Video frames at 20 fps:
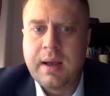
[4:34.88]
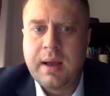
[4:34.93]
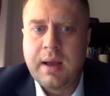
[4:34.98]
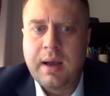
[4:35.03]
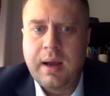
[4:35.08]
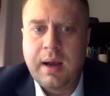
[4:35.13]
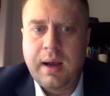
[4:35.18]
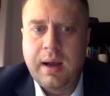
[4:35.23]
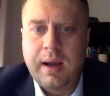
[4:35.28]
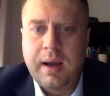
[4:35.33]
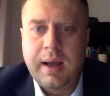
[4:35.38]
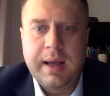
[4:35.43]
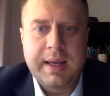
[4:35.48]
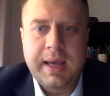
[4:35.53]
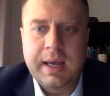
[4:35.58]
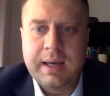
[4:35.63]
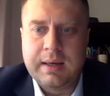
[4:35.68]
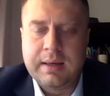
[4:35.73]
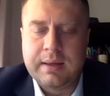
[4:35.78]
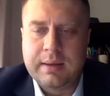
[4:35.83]

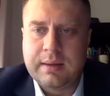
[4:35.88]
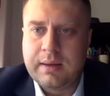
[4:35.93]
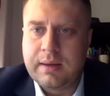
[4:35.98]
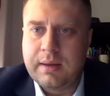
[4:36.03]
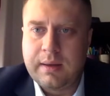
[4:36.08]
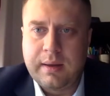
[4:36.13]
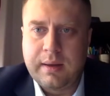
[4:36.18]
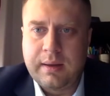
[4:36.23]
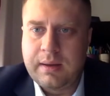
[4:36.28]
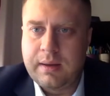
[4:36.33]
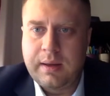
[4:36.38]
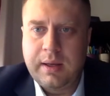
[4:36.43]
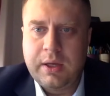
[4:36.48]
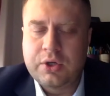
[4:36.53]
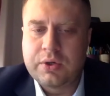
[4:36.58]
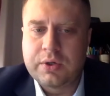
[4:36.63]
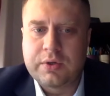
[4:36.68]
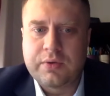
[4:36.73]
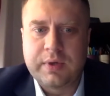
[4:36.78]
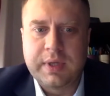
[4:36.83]
Again,
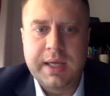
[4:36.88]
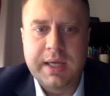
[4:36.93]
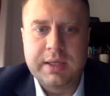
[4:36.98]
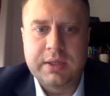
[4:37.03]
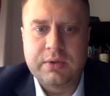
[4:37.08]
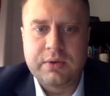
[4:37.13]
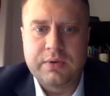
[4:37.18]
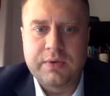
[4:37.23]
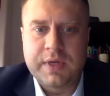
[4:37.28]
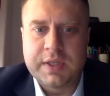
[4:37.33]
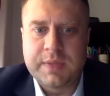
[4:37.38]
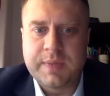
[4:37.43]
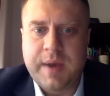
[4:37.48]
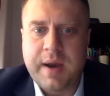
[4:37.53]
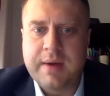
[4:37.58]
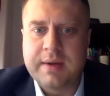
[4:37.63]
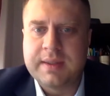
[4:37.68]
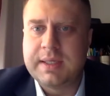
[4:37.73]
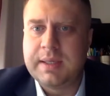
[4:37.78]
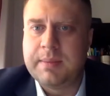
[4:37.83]
issues related to
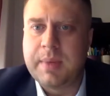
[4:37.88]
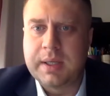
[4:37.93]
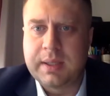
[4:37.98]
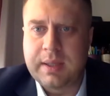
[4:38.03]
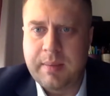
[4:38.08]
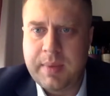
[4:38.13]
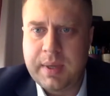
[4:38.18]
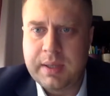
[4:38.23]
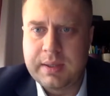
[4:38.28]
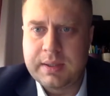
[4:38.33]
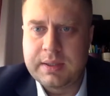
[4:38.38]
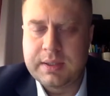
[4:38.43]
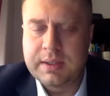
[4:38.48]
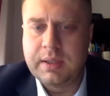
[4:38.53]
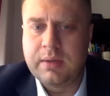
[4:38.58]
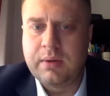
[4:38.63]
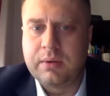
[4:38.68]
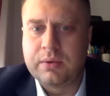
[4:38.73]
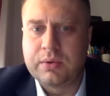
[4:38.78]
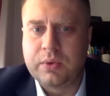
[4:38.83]
transparency,
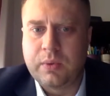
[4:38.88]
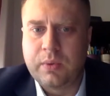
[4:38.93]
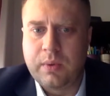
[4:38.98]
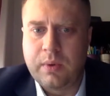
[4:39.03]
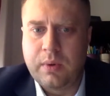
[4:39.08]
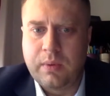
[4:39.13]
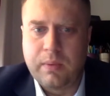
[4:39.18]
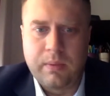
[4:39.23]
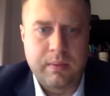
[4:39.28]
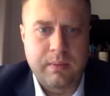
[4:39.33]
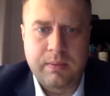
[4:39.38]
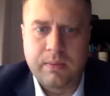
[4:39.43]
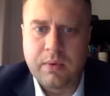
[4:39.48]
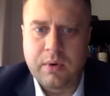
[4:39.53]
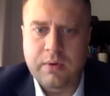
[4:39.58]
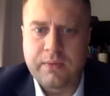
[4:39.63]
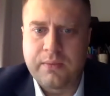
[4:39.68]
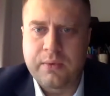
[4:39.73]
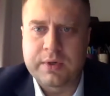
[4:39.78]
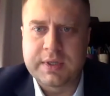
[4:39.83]
bankability, also
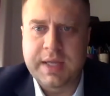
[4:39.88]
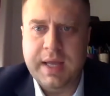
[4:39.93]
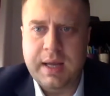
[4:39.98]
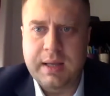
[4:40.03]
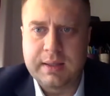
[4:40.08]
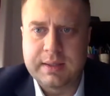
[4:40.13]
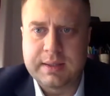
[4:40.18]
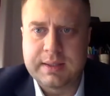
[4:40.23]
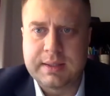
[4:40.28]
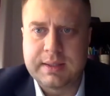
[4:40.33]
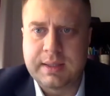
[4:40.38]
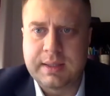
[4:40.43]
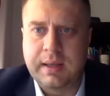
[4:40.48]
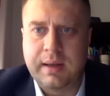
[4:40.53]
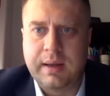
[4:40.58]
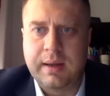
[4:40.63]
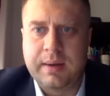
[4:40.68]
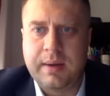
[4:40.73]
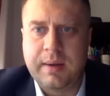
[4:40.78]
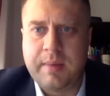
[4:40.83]
workforce health
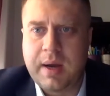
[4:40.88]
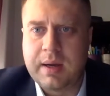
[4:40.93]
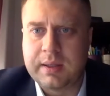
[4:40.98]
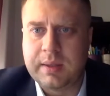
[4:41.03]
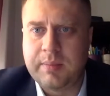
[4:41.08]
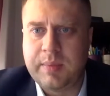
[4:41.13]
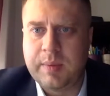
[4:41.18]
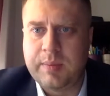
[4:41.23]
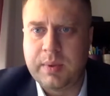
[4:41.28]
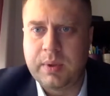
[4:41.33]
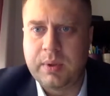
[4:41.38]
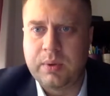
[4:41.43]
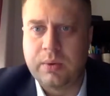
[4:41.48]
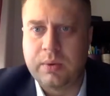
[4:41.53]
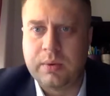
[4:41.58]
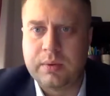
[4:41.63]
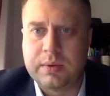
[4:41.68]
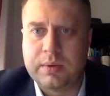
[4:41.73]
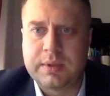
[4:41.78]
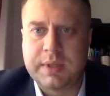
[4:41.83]
among the people
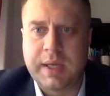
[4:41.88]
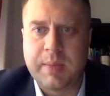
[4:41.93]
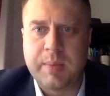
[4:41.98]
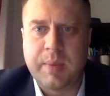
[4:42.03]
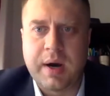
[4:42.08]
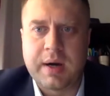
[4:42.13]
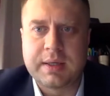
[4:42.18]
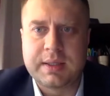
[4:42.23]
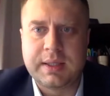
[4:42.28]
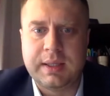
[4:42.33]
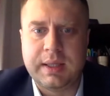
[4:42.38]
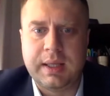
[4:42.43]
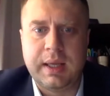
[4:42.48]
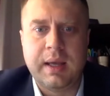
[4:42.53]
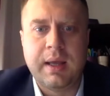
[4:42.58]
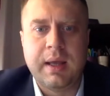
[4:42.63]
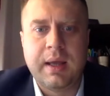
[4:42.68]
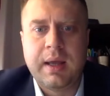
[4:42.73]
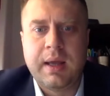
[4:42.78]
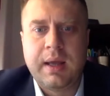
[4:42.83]
who take part in
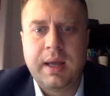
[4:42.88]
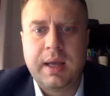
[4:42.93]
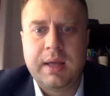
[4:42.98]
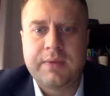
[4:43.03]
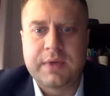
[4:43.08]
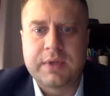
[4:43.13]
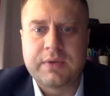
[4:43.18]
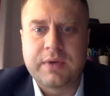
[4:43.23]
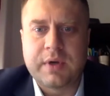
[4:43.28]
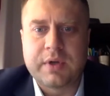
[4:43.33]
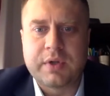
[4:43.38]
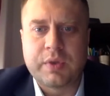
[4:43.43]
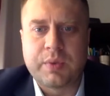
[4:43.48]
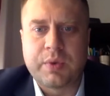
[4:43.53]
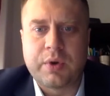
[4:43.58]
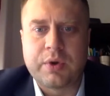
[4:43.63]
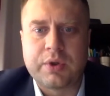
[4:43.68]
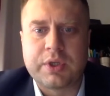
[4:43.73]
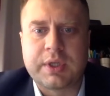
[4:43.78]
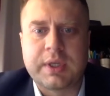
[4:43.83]
the infrastructure
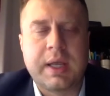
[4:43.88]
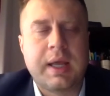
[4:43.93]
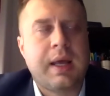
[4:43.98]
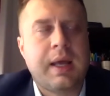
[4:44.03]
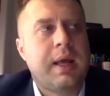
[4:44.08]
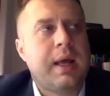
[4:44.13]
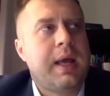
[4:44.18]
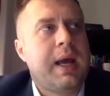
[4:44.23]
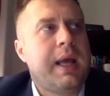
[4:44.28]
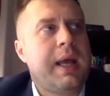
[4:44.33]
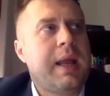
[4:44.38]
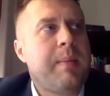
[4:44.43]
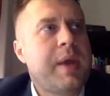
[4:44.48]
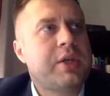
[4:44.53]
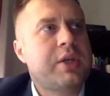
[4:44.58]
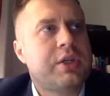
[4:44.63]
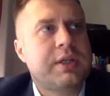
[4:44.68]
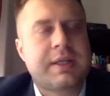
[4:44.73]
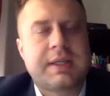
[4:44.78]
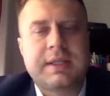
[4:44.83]
project. And I
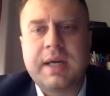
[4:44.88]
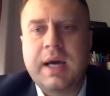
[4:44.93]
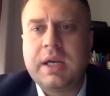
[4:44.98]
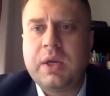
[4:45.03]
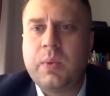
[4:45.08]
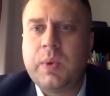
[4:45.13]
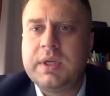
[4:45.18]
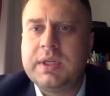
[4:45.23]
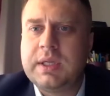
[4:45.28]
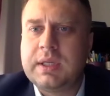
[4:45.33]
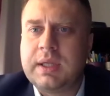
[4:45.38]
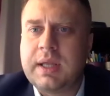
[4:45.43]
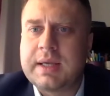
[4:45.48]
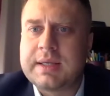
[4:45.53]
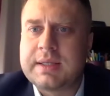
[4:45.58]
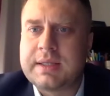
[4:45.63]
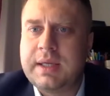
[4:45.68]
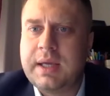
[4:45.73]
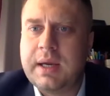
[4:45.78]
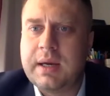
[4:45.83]
mentioned the study we did
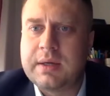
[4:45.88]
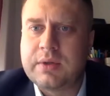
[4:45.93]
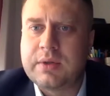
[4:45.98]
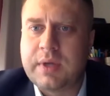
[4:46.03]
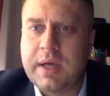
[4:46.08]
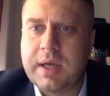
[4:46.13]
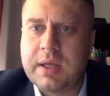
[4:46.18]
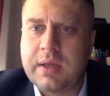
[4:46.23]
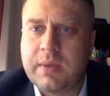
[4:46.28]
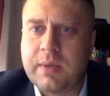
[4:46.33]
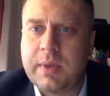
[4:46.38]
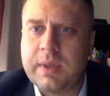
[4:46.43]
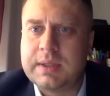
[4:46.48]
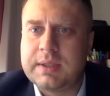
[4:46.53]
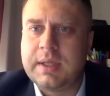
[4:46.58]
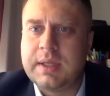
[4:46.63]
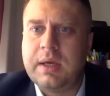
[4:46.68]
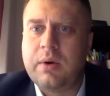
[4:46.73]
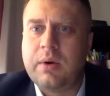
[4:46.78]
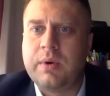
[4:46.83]
last year together
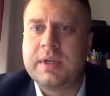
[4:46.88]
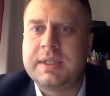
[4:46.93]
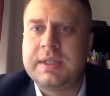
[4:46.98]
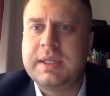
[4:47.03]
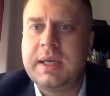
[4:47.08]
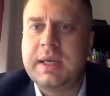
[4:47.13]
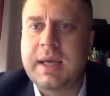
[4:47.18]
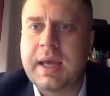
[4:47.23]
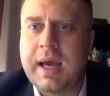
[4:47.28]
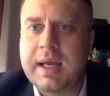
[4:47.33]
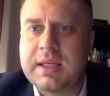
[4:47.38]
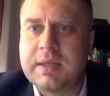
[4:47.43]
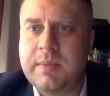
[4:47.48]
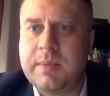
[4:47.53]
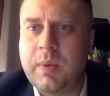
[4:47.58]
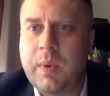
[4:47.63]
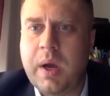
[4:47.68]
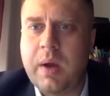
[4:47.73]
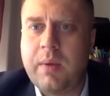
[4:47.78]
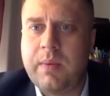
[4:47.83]
with the OEC
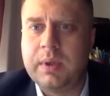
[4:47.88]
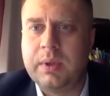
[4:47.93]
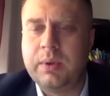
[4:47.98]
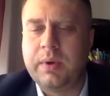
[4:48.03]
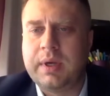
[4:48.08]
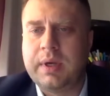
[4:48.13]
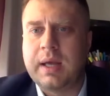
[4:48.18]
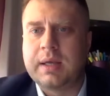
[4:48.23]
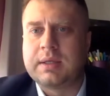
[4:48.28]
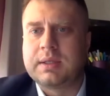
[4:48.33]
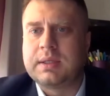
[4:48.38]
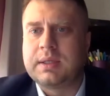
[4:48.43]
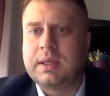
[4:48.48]
Academy, where we look at